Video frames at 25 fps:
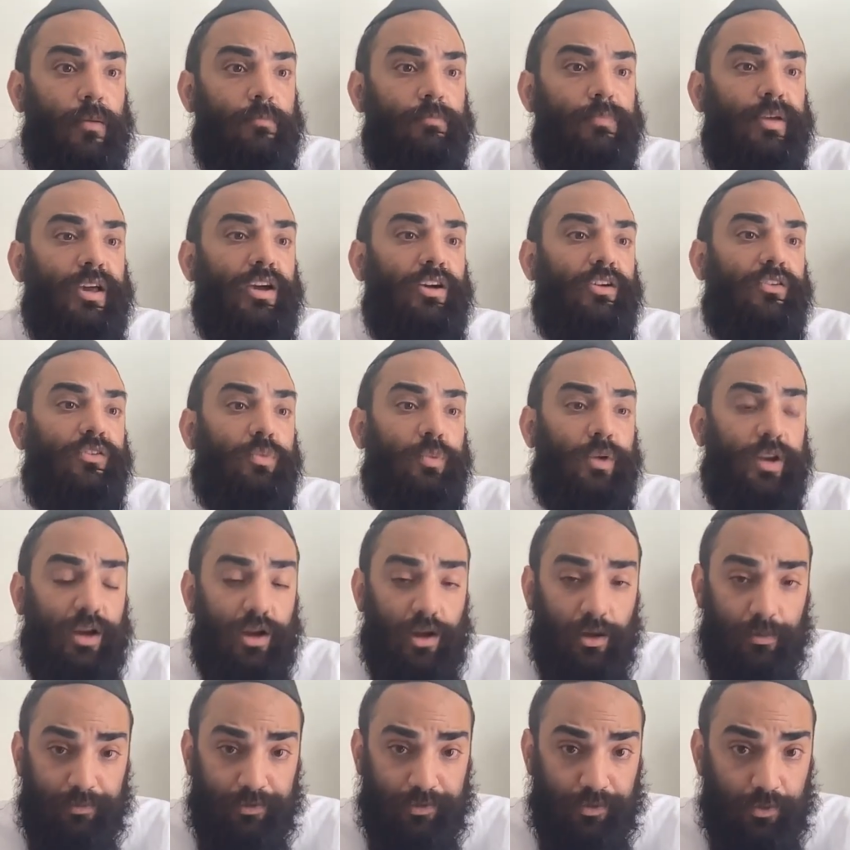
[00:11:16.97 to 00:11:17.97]
because when it
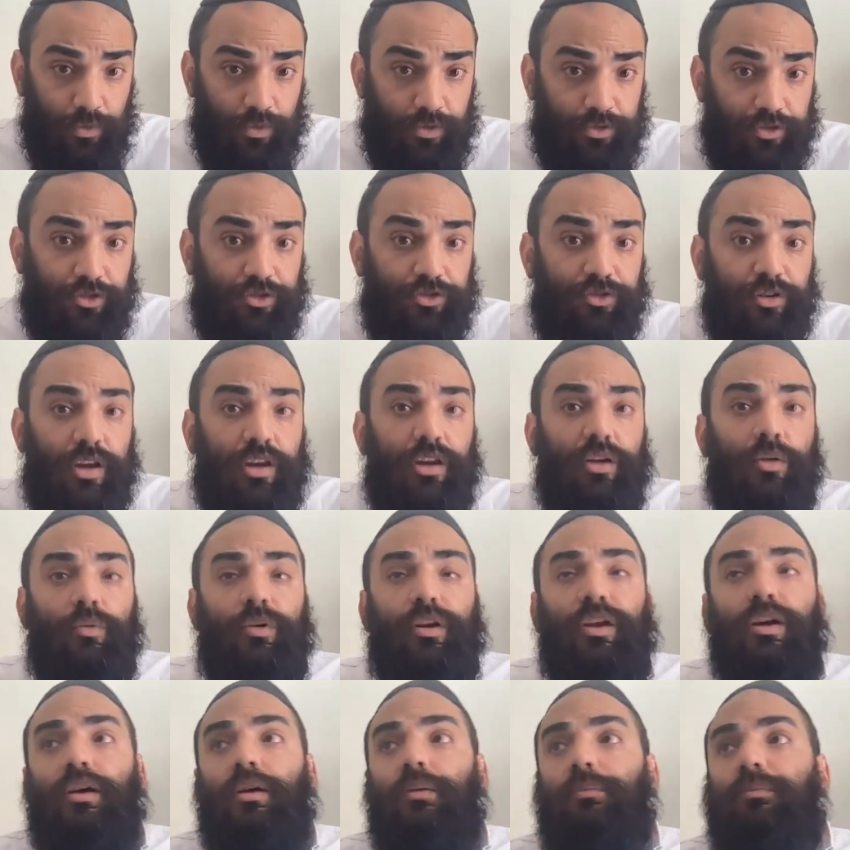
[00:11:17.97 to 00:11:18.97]
comes to Rosh Hashanah,
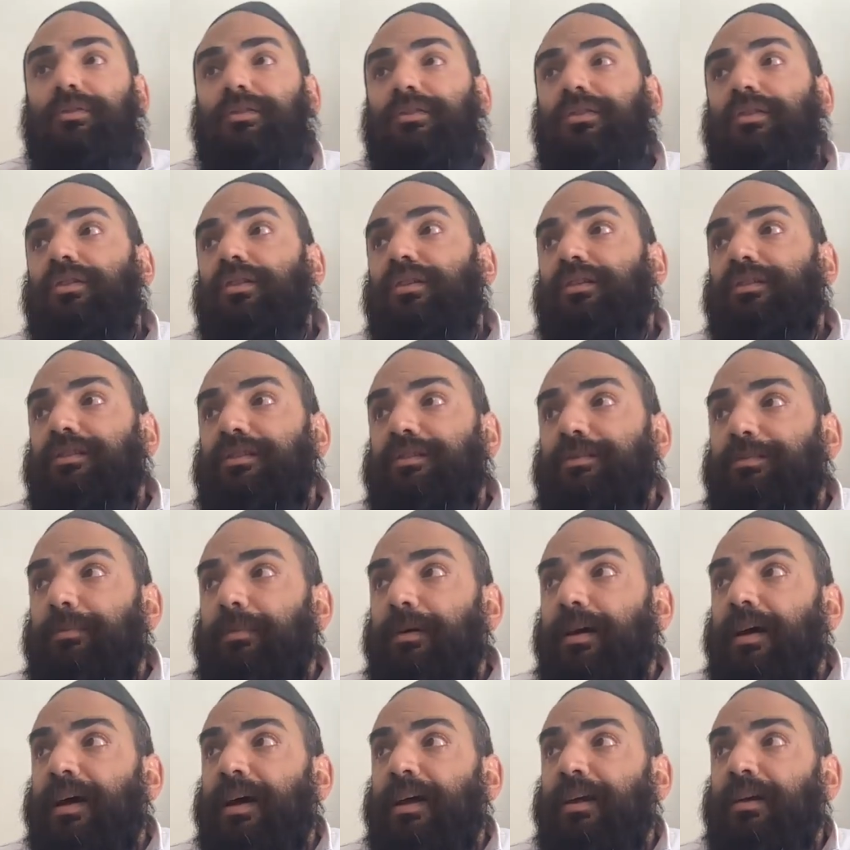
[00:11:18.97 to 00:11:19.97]
when it comes to the
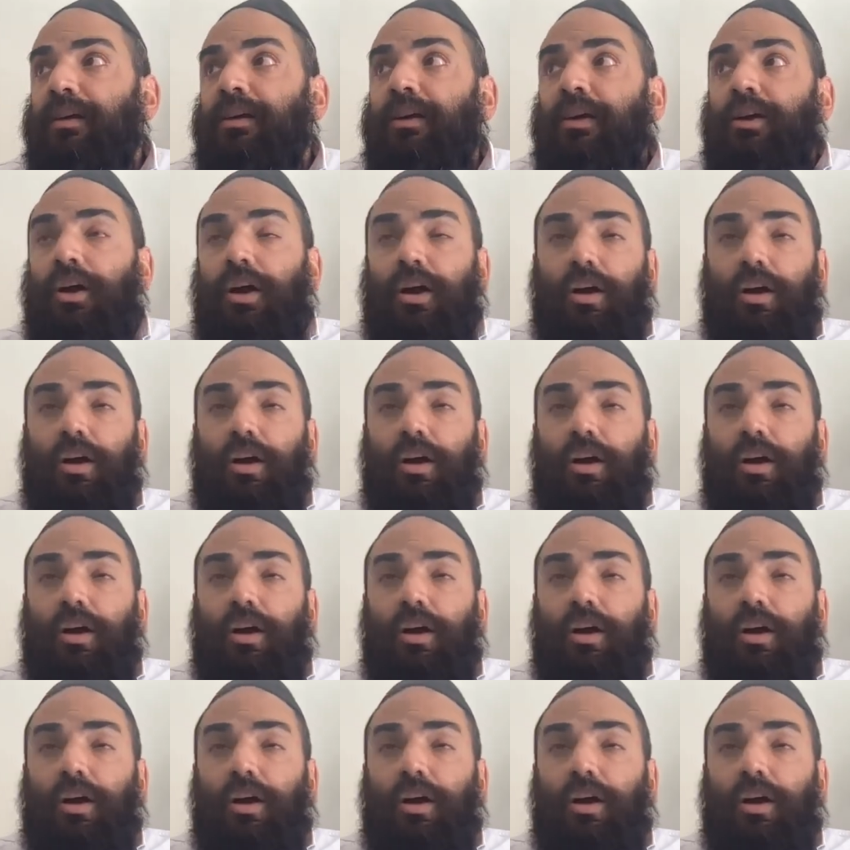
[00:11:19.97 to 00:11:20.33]
Zman